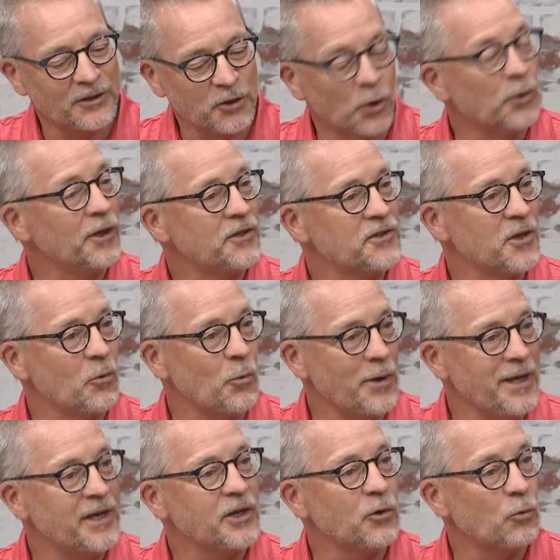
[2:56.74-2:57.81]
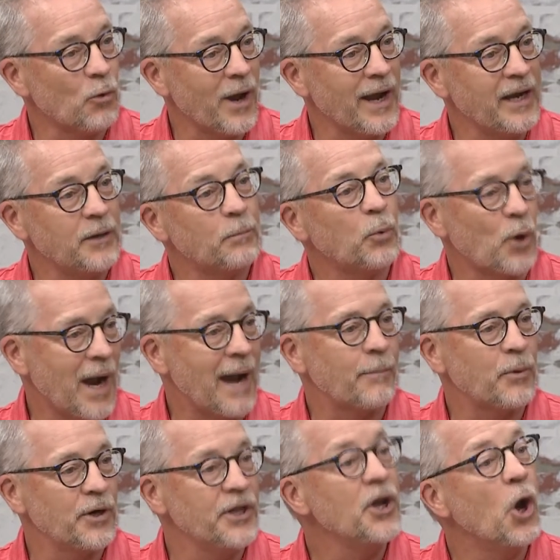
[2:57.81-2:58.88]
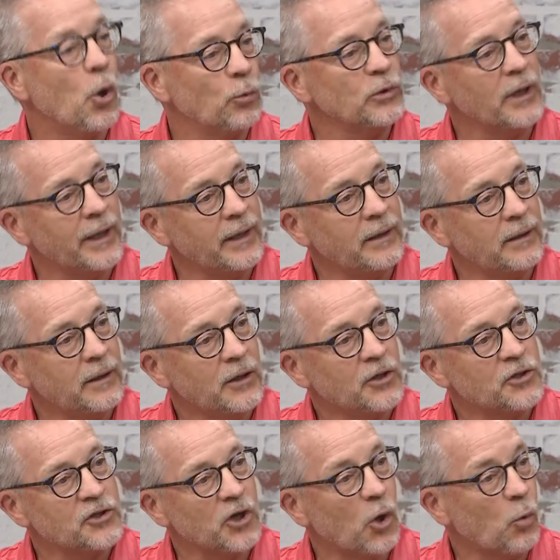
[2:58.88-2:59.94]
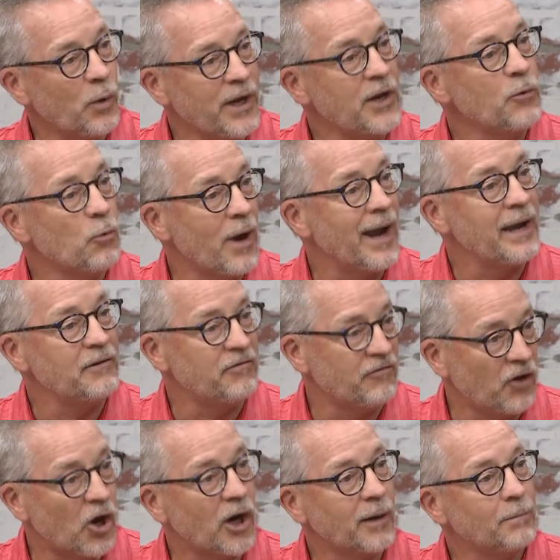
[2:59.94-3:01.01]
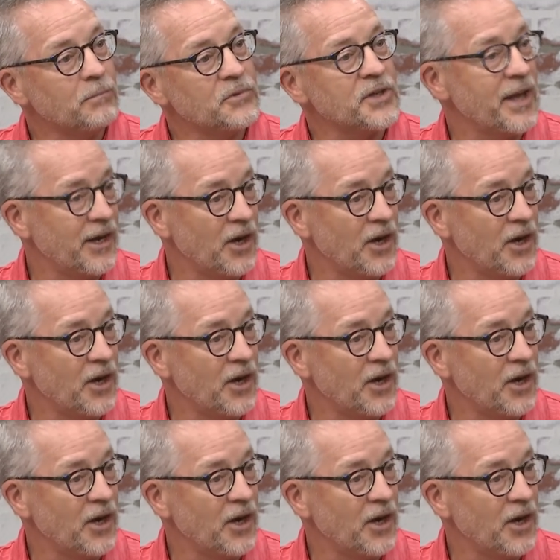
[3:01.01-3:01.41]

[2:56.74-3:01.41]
told us that we can write property only. So we write farms